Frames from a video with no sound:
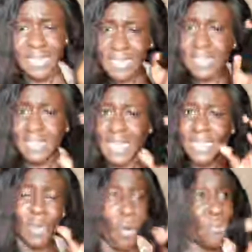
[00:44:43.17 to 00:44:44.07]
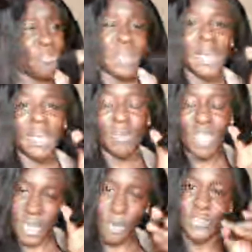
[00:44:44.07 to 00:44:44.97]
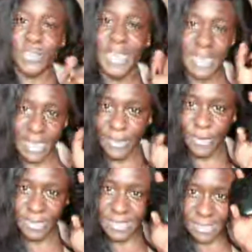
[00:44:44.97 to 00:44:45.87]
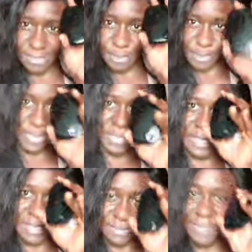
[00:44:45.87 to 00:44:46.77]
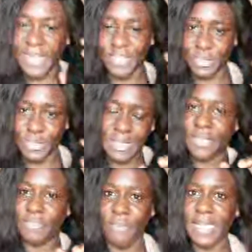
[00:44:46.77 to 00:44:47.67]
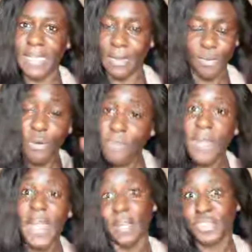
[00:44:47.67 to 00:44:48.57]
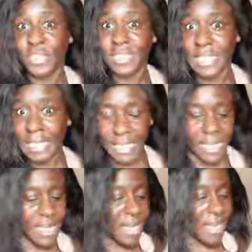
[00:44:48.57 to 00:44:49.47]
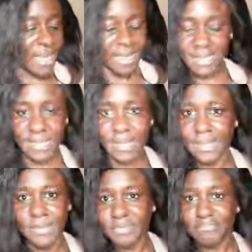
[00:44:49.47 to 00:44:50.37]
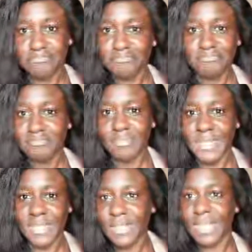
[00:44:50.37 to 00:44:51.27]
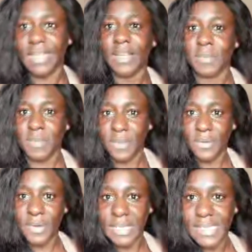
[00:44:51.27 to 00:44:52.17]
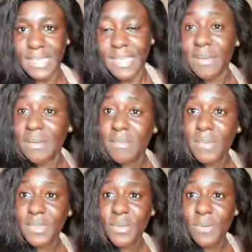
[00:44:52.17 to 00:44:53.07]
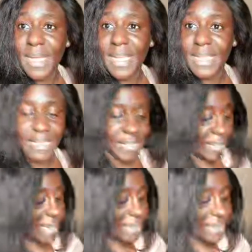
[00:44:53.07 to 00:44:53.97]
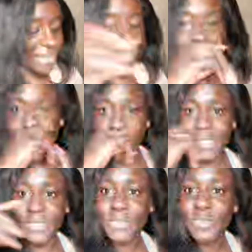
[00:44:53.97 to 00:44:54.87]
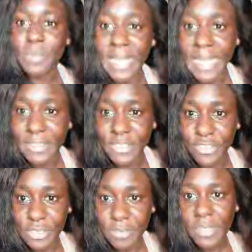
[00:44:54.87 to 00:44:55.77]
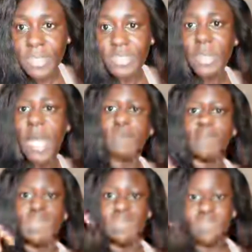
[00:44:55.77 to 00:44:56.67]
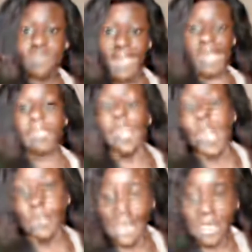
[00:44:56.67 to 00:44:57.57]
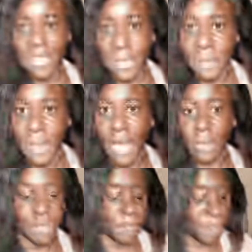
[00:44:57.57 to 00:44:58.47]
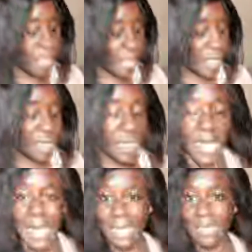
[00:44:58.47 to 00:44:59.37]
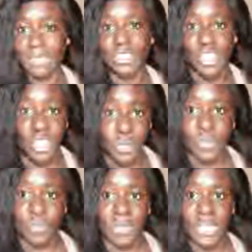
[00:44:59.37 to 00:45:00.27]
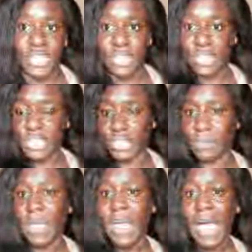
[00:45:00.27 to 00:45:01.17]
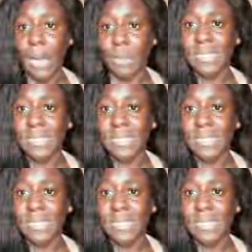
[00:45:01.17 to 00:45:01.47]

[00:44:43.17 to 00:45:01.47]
there's over 100 gig on this bloody device you're seeing right now. Over 100 gig. And see, it's not allowing me to be great. But no wahala, sha. I will still do my live stream. So I was making a comment about V and Neo's relationship. I was